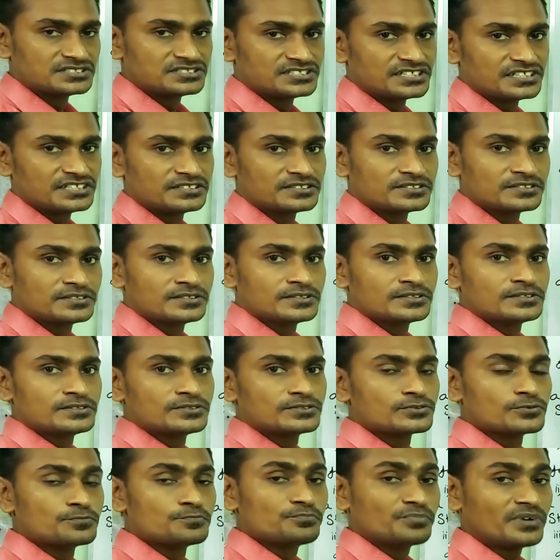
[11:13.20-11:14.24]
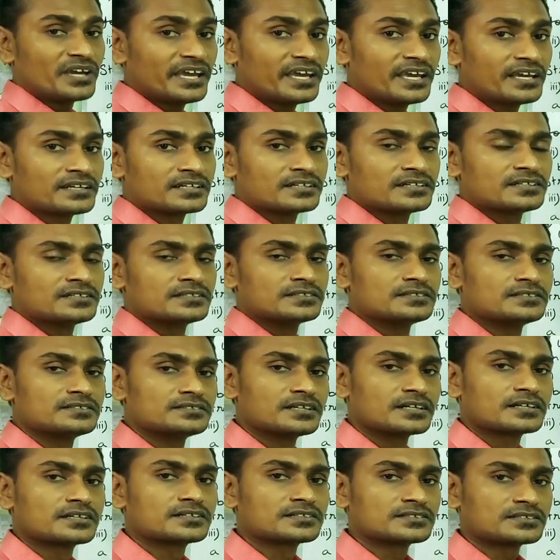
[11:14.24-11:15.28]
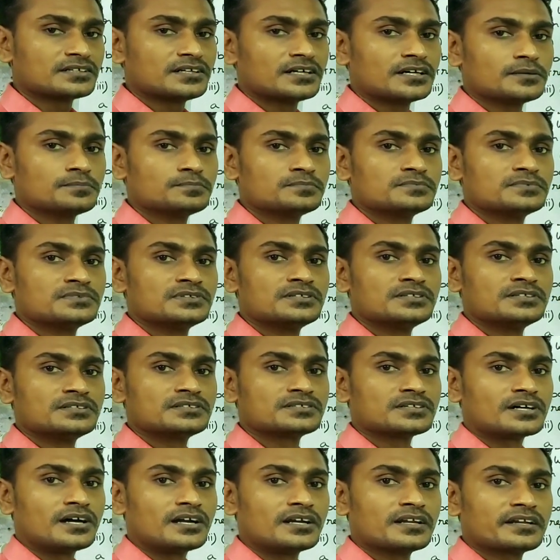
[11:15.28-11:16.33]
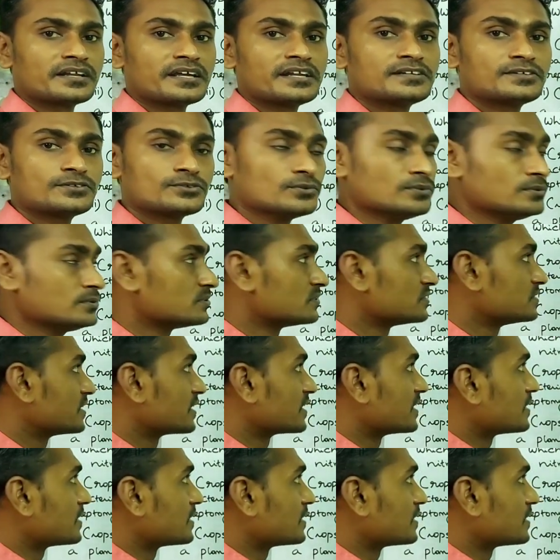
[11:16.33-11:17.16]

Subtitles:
gene, to make the crop tolerate to the